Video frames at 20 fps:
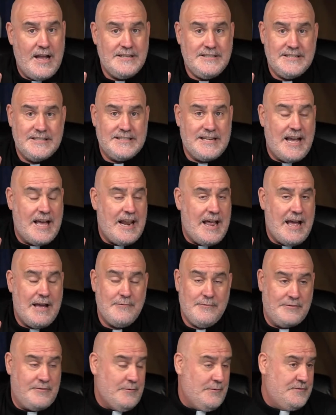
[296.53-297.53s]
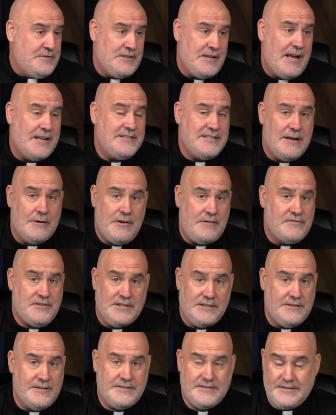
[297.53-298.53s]
I doubt if
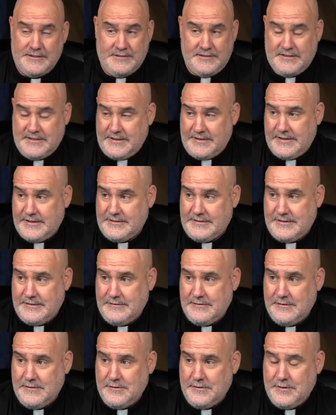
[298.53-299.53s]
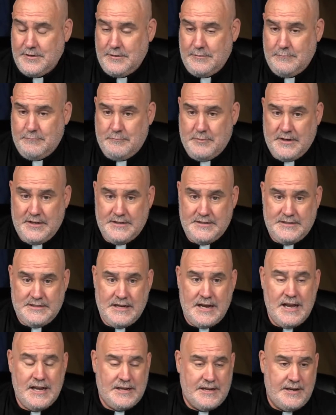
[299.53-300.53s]
she listens to this, but
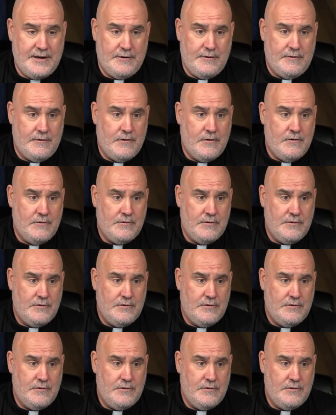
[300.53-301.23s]
Doc Carroll